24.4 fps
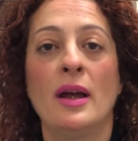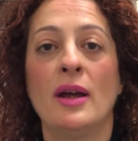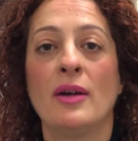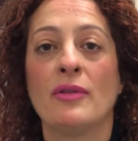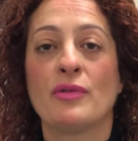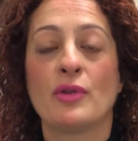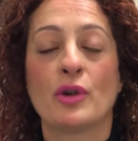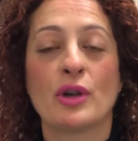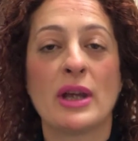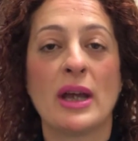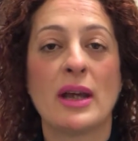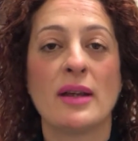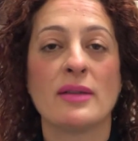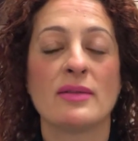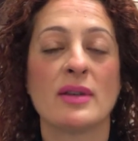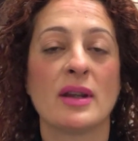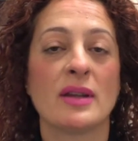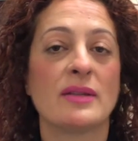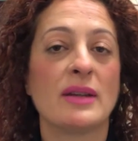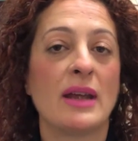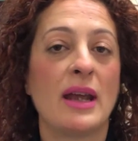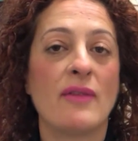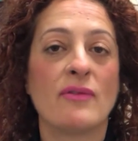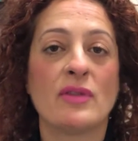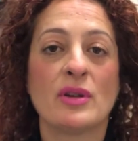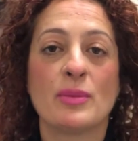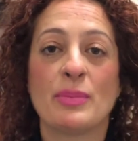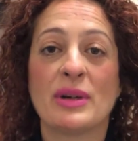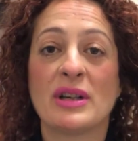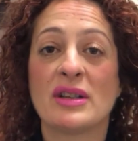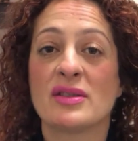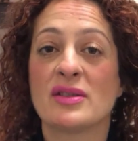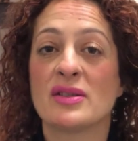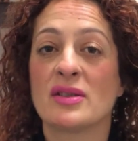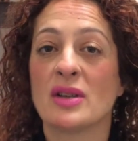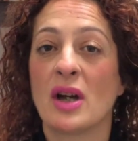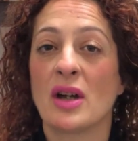forget that everybody
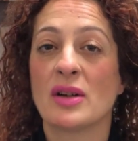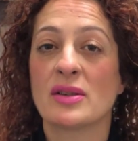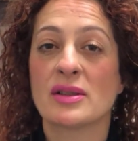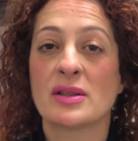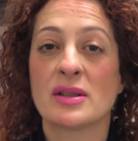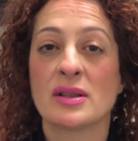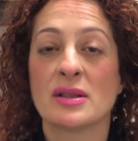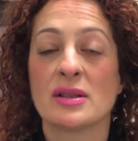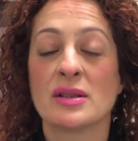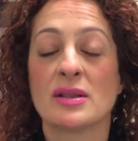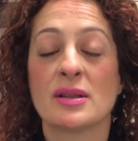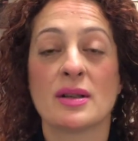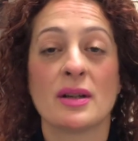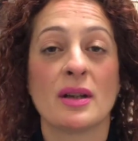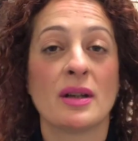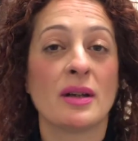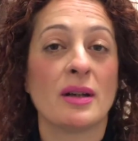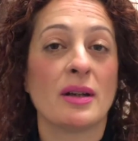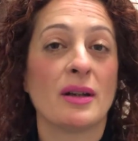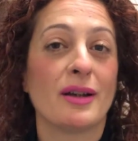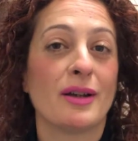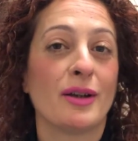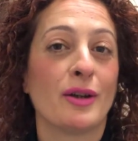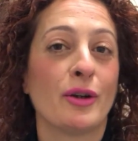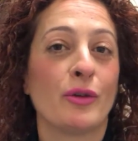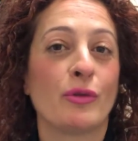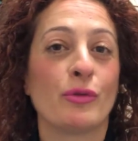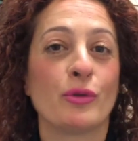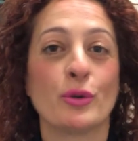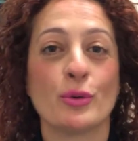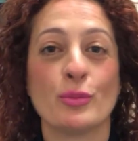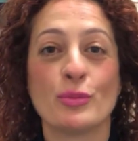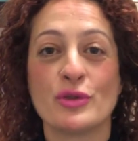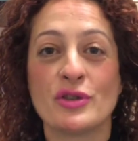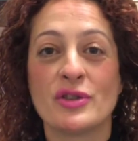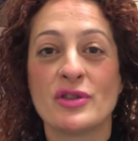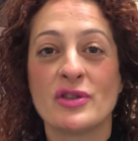started
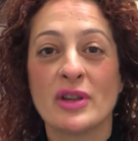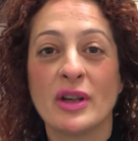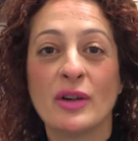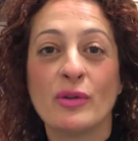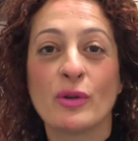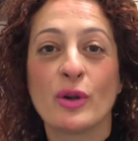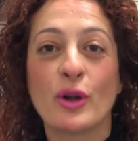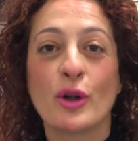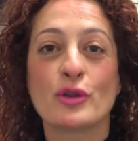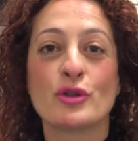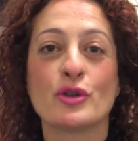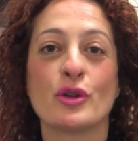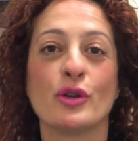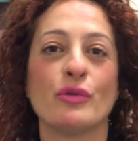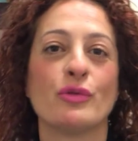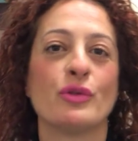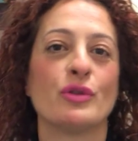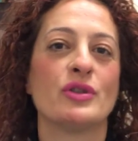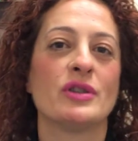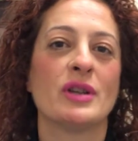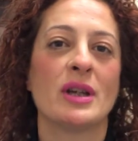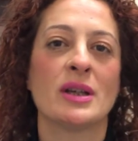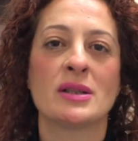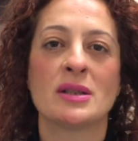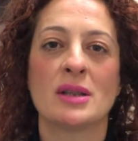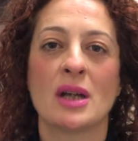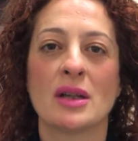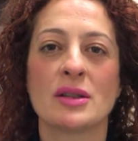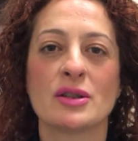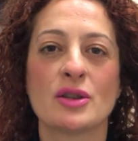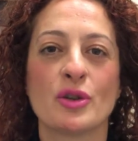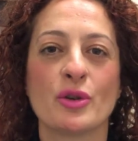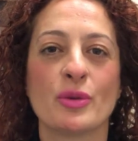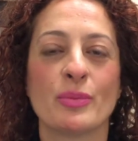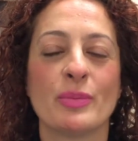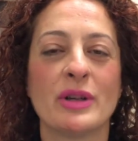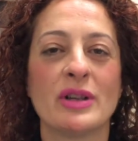from zero, so if you just
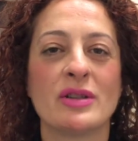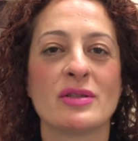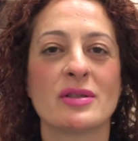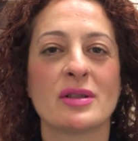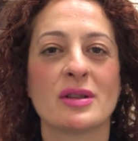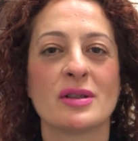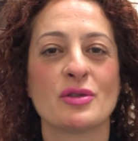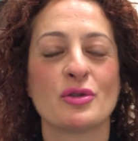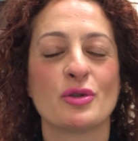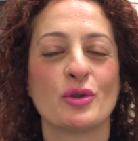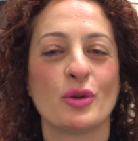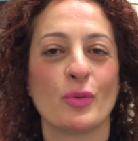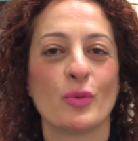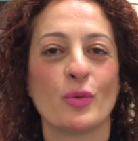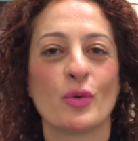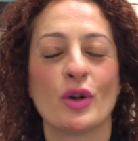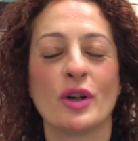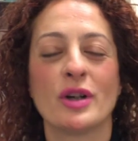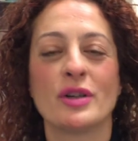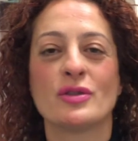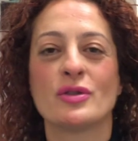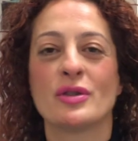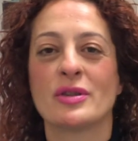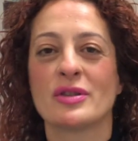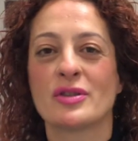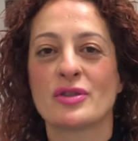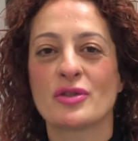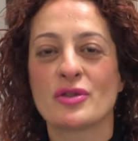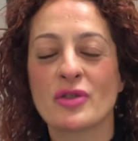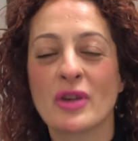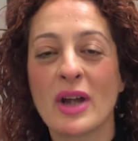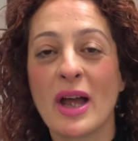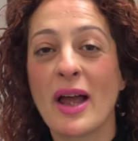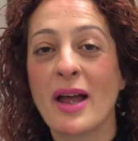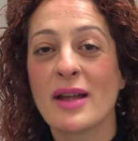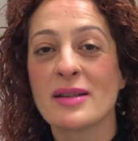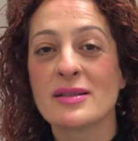started on Pinterest, don't worry, don't
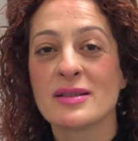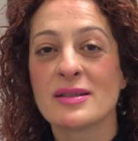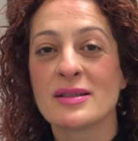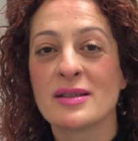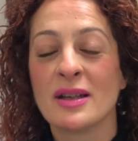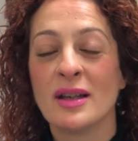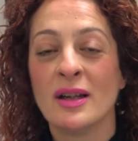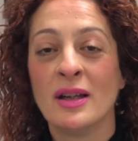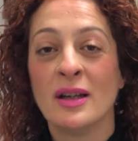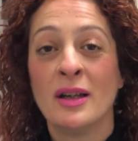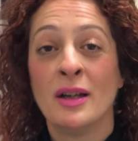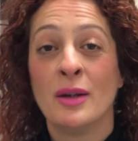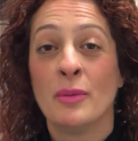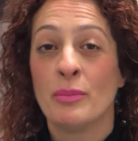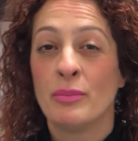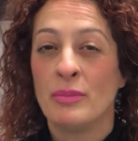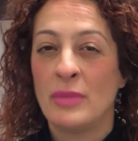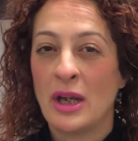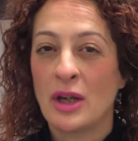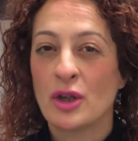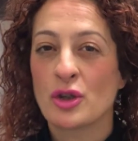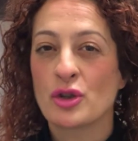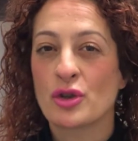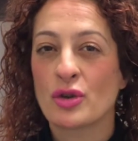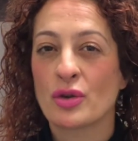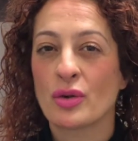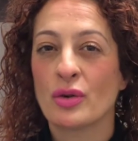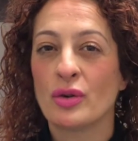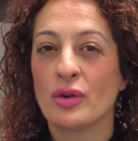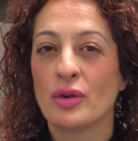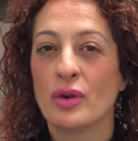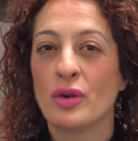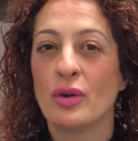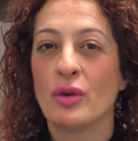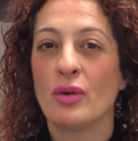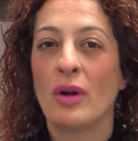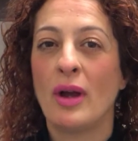stress. Make sure
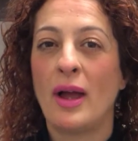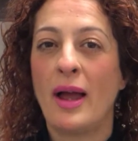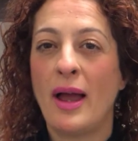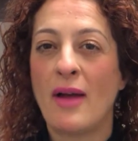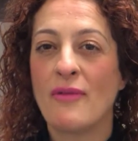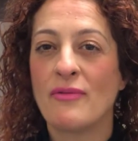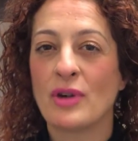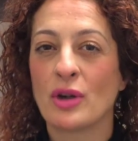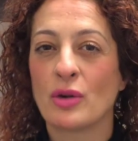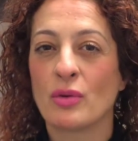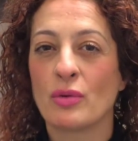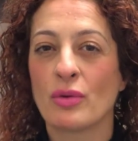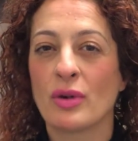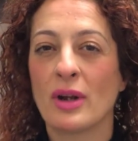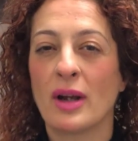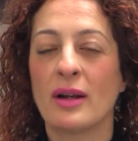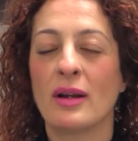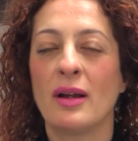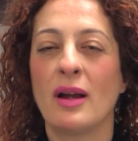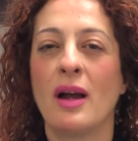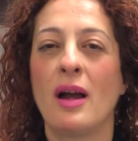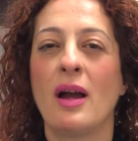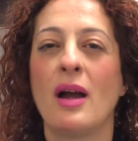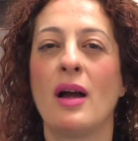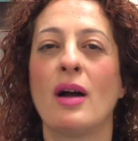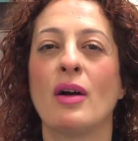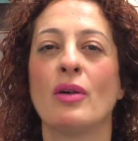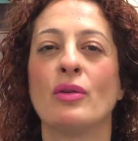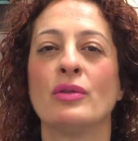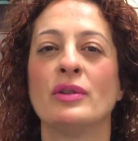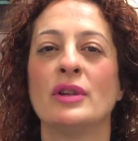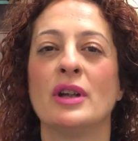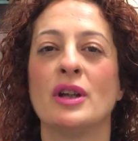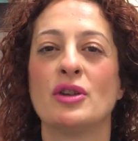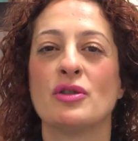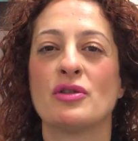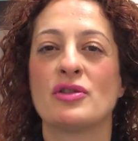you have a good
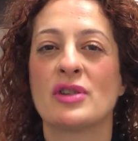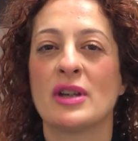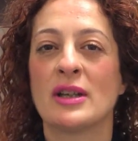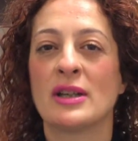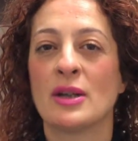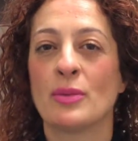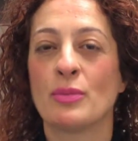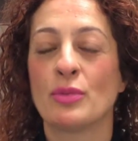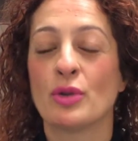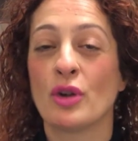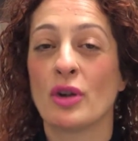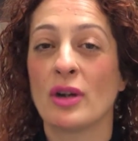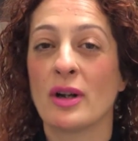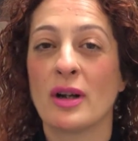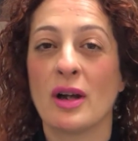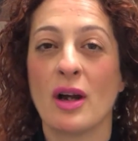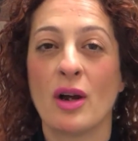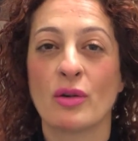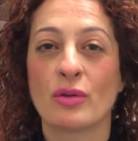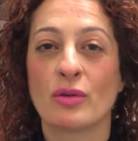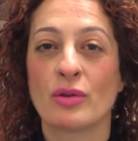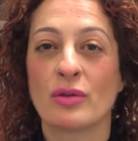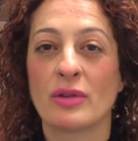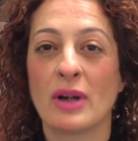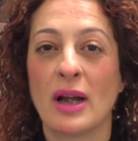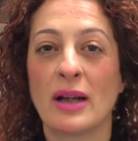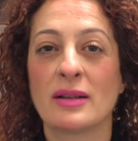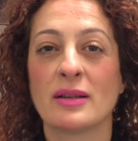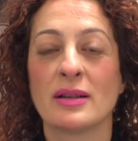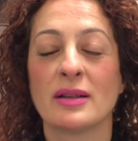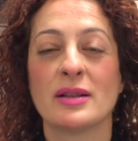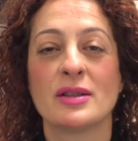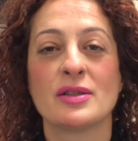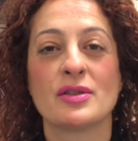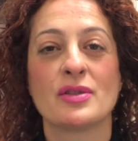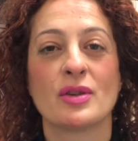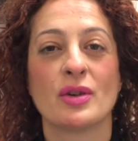account and you set up your account
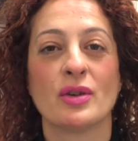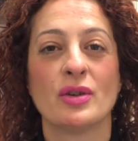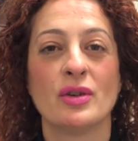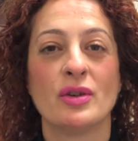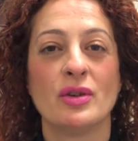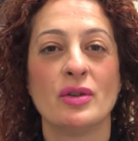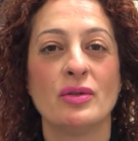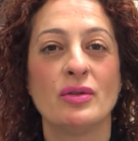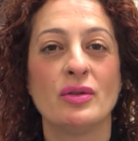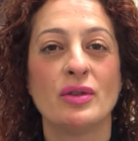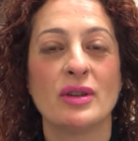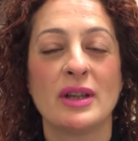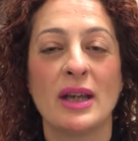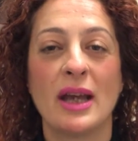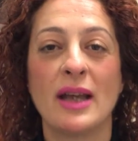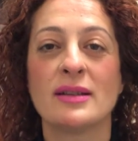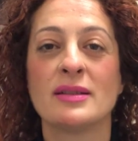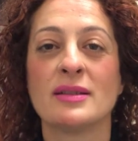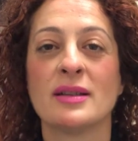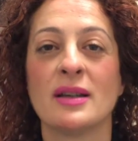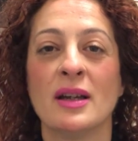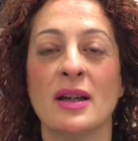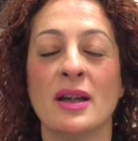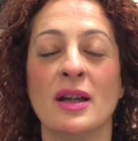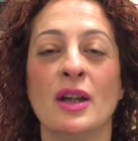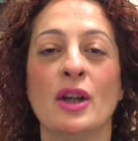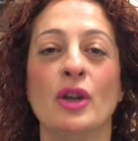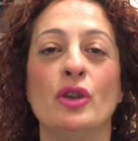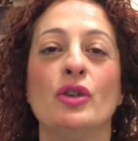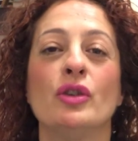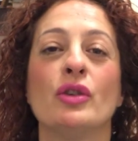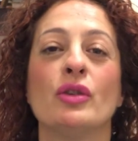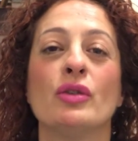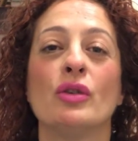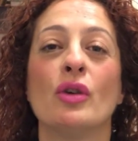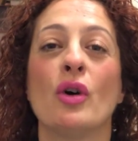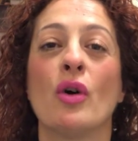correctly, so you get
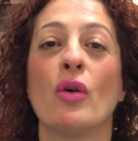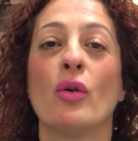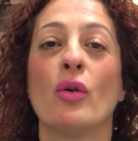a